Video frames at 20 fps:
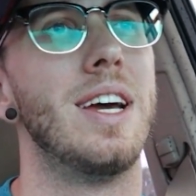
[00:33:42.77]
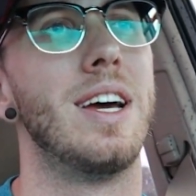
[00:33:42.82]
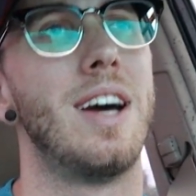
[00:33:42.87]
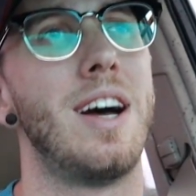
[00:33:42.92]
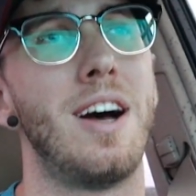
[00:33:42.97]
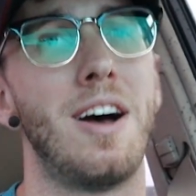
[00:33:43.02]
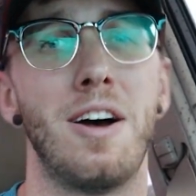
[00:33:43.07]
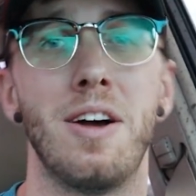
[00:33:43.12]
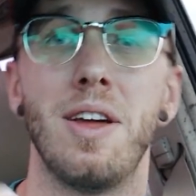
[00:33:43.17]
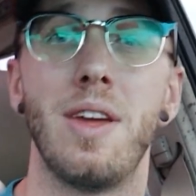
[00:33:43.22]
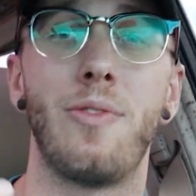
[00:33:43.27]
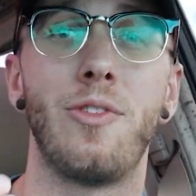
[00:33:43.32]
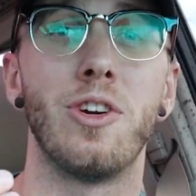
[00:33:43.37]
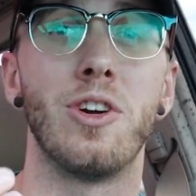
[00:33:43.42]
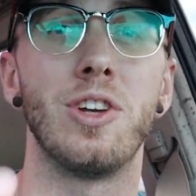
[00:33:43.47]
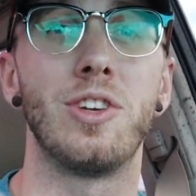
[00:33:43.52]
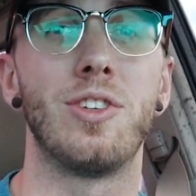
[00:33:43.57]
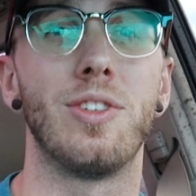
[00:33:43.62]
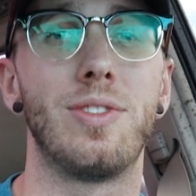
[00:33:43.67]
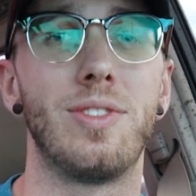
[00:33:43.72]
If
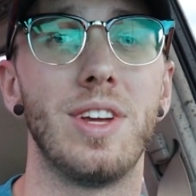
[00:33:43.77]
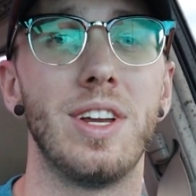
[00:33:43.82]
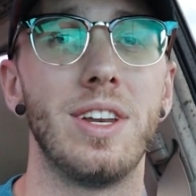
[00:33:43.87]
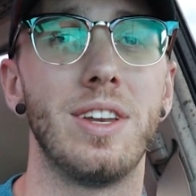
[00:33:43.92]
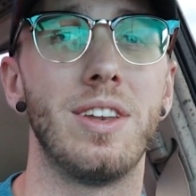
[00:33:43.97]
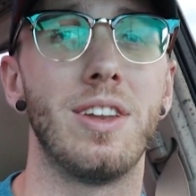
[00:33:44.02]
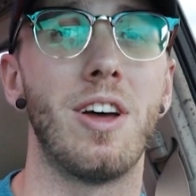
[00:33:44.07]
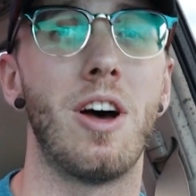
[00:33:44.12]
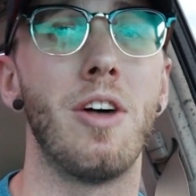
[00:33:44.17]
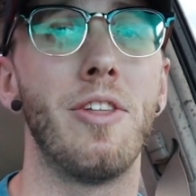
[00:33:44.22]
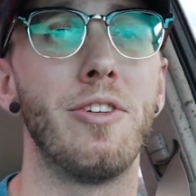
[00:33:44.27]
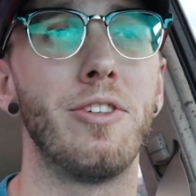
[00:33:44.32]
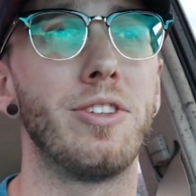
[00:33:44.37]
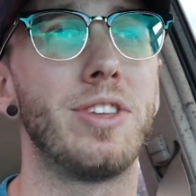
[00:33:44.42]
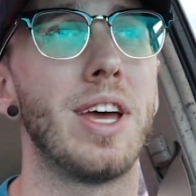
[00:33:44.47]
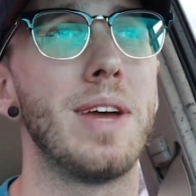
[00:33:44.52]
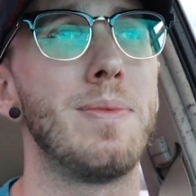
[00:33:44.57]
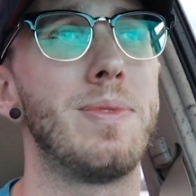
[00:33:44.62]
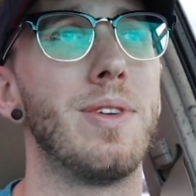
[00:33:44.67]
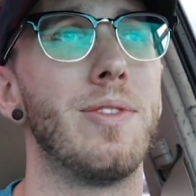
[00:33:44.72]
you're interested in other
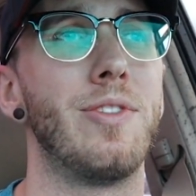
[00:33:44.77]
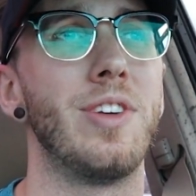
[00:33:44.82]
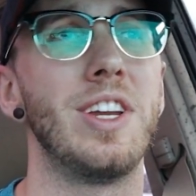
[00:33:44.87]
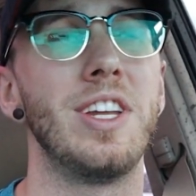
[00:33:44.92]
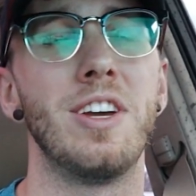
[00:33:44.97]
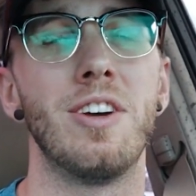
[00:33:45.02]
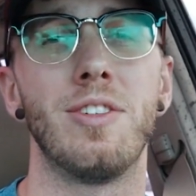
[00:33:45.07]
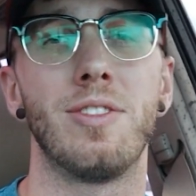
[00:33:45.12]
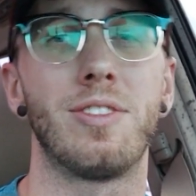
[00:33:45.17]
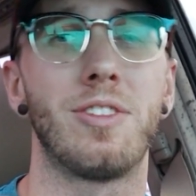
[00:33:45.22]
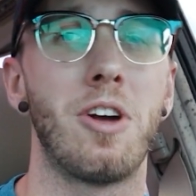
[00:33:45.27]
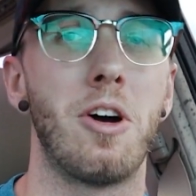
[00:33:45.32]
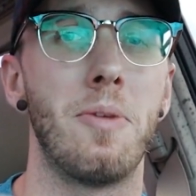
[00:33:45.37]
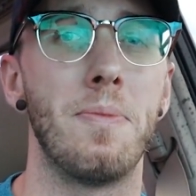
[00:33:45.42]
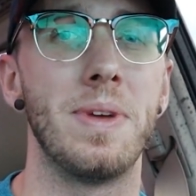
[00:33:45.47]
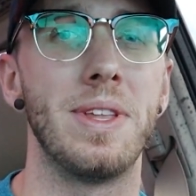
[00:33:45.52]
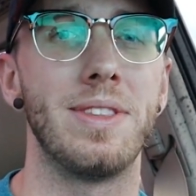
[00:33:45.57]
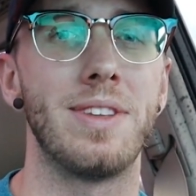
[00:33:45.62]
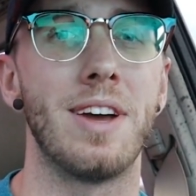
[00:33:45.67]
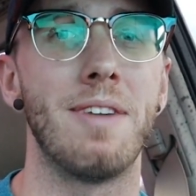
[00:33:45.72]
types of videos,
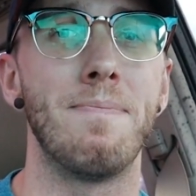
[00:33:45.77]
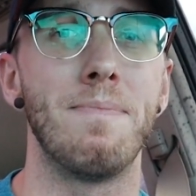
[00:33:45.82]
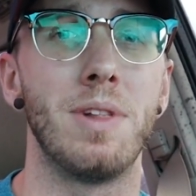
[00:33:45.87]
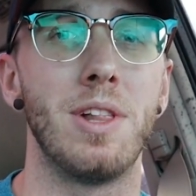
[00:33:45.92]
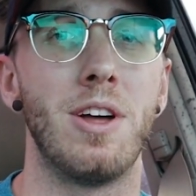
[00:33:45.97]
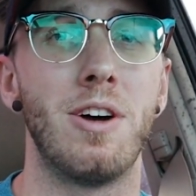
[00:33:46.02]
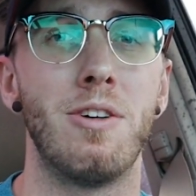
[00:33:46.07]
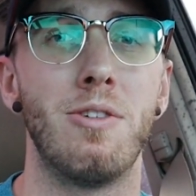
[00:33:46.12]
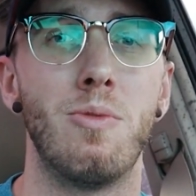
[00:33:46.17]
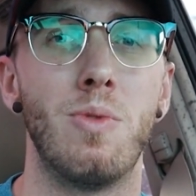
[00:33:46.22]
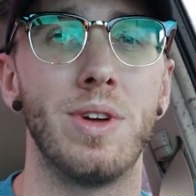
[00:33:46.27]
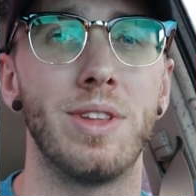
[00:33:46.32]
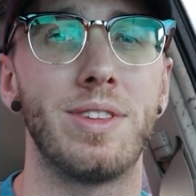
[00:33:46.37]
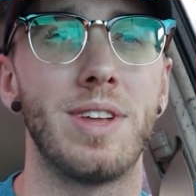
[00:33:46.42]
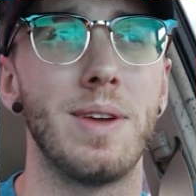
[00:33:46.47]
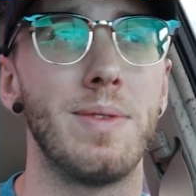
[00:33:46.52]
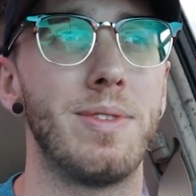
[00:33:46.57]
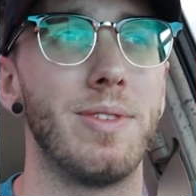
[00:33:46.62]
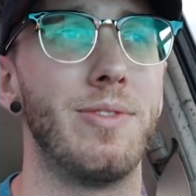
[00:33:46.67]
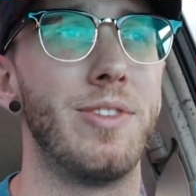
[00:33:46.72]
comment down below what
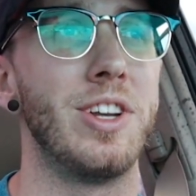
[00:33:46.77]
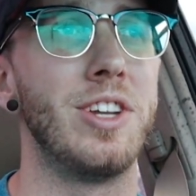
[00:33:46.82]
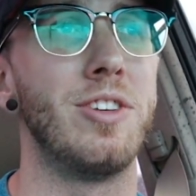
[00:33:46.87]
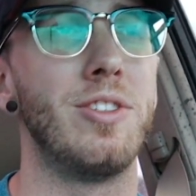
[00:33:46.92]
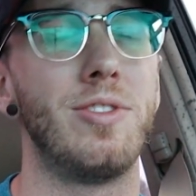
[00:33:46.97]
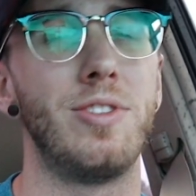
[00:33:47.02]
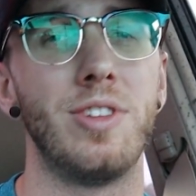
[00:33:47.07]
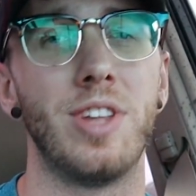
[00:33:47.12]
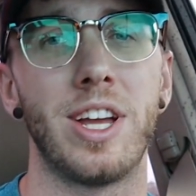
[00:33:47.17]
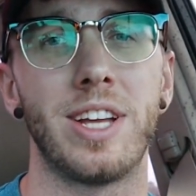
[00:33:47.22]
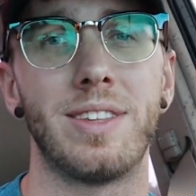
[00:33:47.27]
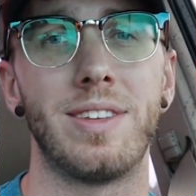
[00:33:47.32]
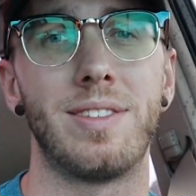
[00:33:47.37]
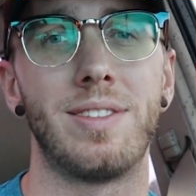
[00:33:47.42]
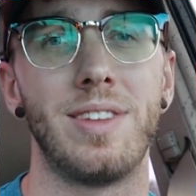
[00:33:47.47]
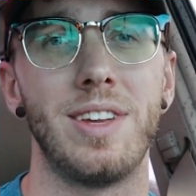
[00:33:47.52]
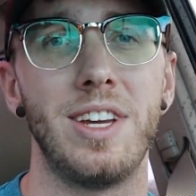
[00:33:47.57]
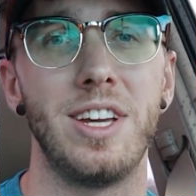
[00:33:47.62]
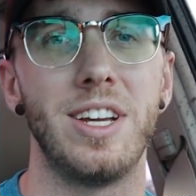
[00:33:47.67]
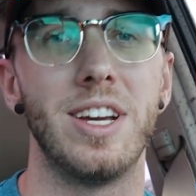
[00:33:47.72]
types of videos you'd like to
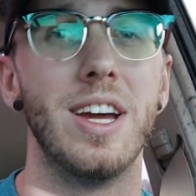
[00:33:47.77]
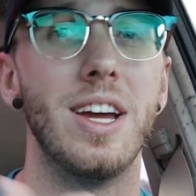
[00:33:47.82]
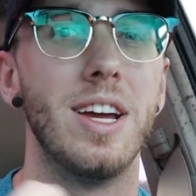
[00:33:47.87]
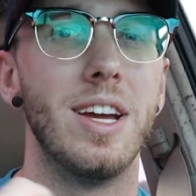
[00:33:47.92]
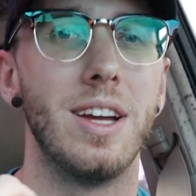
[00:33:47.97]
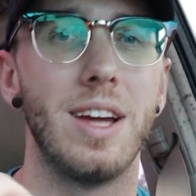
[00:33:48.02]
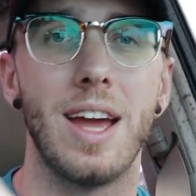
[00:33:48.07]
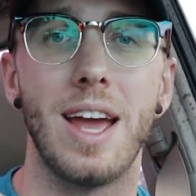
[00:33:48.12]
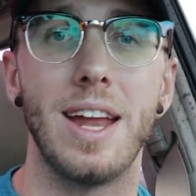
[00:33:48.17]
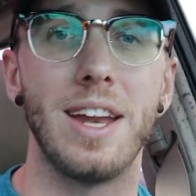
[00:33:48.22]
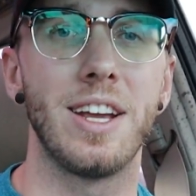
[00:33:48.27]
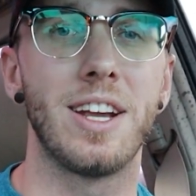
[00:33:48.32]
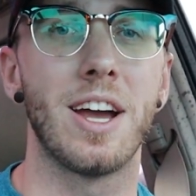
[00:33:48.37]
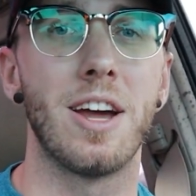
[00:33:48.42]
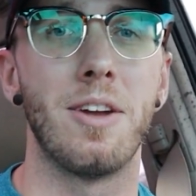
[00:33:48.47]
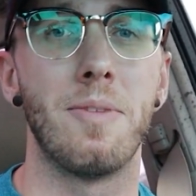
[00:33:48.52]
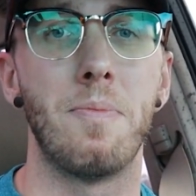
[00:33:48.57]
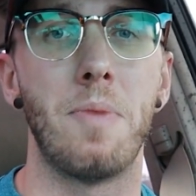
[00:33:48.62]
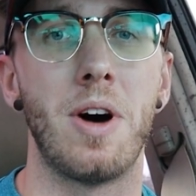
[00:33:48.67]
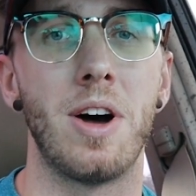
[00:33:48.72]
see, any
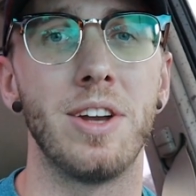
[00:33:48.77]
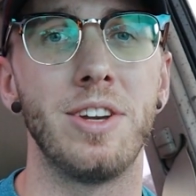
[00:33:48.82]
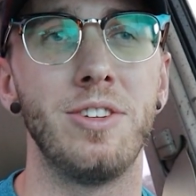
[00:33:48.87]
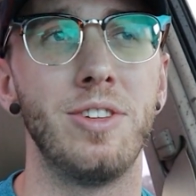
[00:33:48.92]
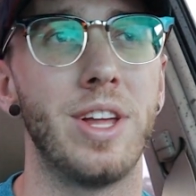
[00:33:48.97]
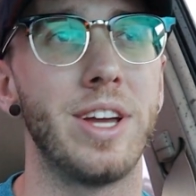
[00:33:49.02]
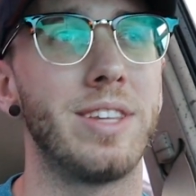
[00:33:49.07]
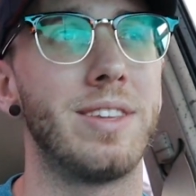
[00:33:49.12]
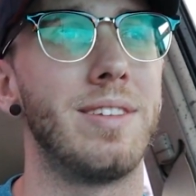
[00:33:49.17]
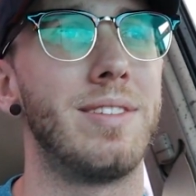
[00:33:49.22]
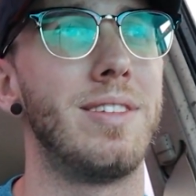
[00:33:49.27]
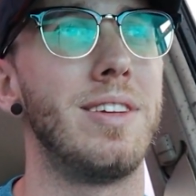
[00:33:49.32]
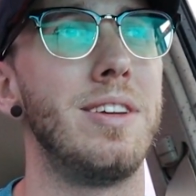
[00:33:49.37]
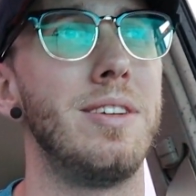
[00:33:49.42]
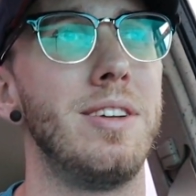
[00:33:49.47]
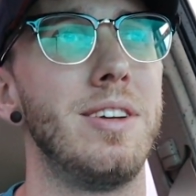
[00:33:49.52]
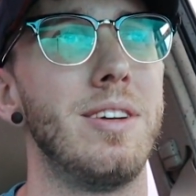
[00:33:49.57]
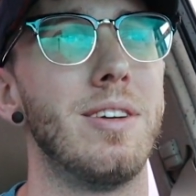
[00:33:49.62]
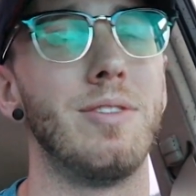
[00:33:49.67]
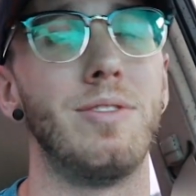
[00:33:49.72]
kind of mod you'd like to
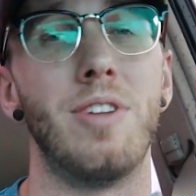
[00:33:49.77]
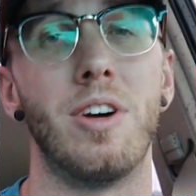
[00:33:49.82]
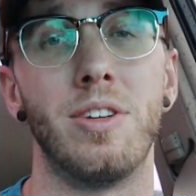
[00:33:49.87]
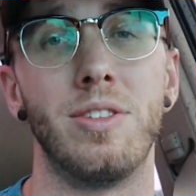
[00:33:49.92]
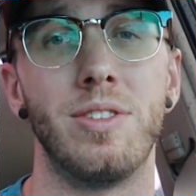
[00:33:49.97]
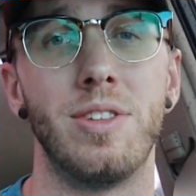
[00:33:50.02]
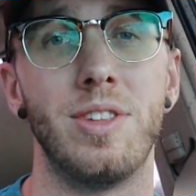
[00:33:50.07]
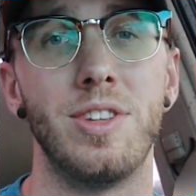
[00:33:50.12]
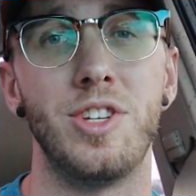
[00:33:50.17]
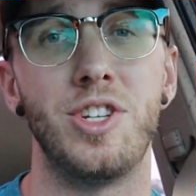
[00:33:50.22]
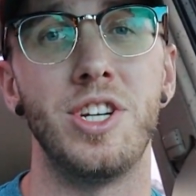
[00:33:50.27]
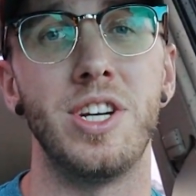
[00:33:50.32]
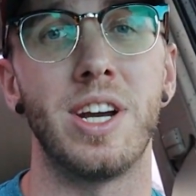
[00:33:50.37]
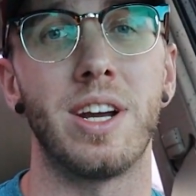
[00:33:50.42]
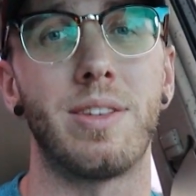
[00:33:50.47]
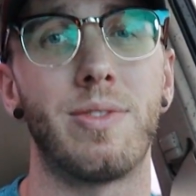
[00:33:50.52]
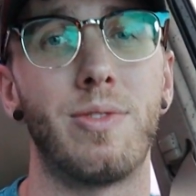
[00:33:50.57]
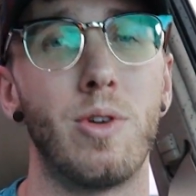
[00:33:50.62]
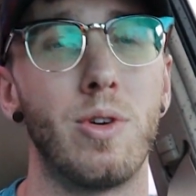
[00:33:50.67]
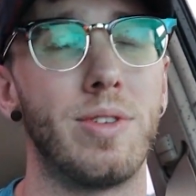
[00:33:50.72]
see done to the
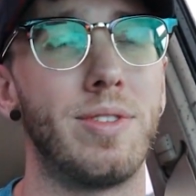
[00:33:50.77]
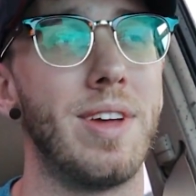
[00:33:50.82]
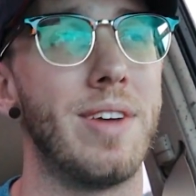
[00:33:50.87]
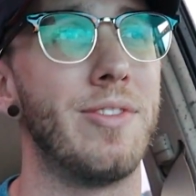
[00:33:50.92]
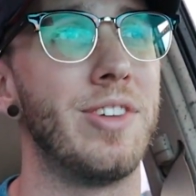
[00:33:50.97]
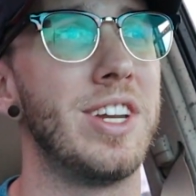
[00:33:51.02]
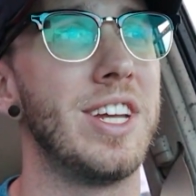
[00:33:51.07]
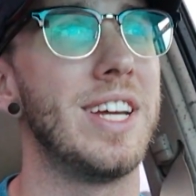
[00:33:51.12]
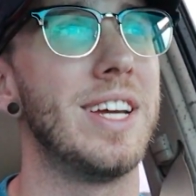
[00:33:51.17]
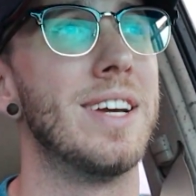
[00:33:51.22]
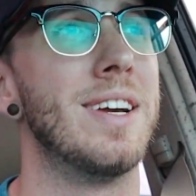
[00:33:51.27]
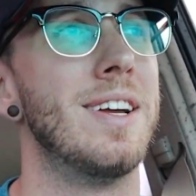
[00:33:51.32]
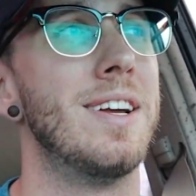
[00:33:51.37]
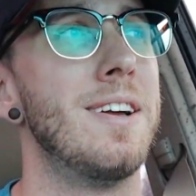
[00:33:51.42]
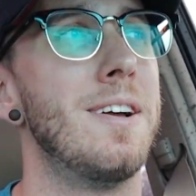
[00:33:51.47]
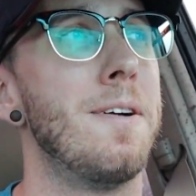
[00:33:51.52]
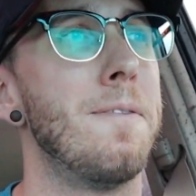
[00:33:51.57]
GX470.